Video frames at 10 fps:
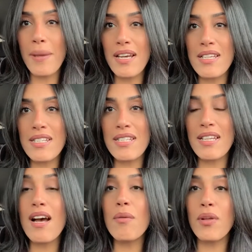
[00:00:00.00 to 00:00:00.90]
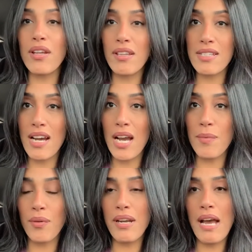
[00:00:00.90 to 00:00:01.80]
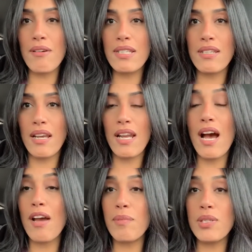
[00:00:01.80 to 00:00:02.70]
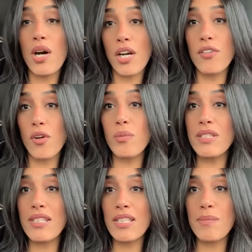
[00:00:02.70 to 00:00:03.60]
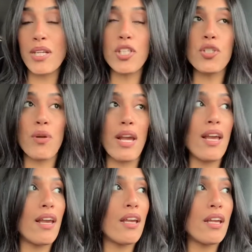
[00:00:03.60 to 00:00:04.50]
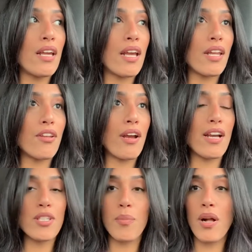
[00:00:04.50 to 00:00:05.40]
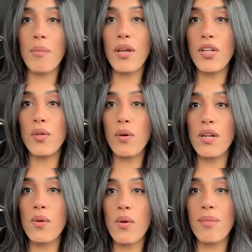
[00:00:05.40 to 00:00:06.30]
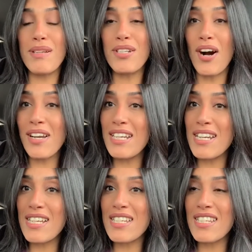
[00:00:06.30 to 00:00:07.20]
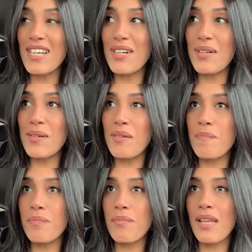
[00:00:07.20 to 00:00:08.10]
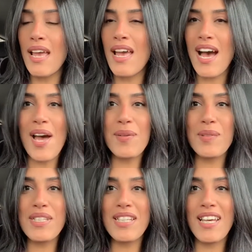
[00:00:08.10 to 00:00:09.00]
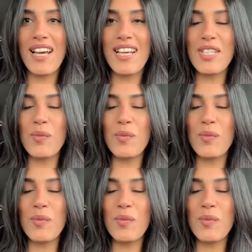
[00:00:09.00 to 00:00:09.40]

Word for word: because I'm looking at the time and right now it's saying I've been talking for almost six minutes straight and you guys are probably annoyed with me talking. So I will see you guys